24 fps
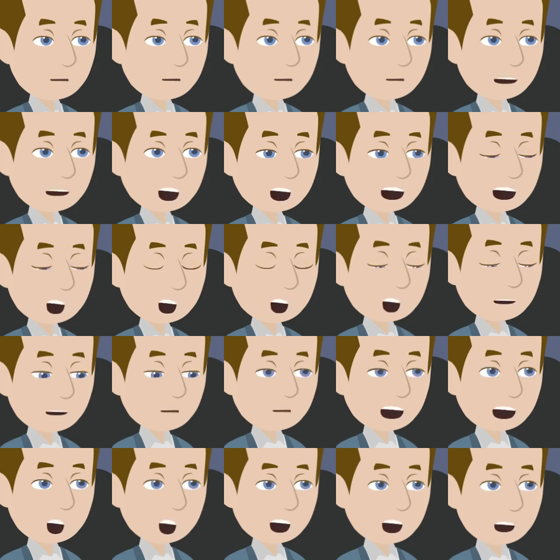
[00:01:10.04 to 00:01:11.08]
And then the
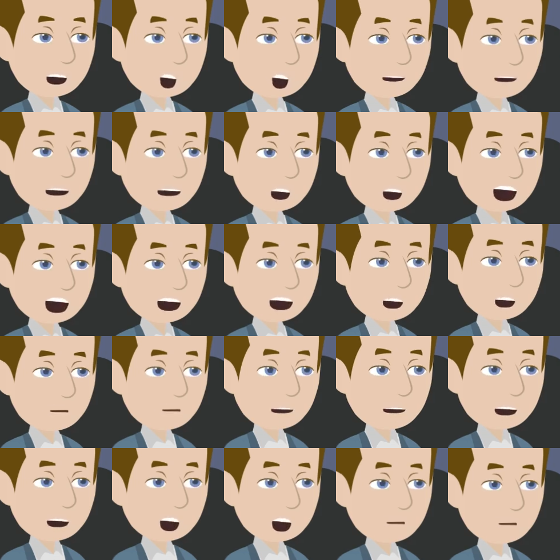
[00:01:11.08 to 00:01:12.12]
students have to build
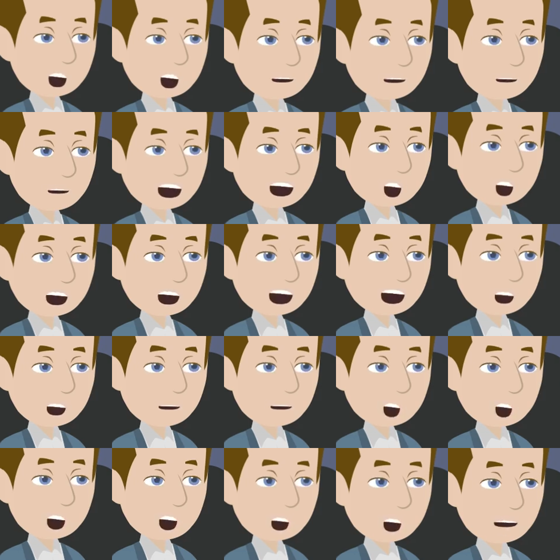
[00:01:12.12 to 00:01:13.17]
the system they
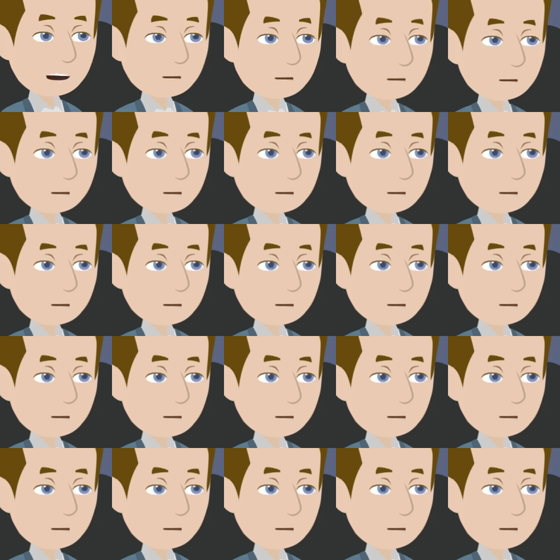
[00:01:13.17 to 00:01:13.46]
defined?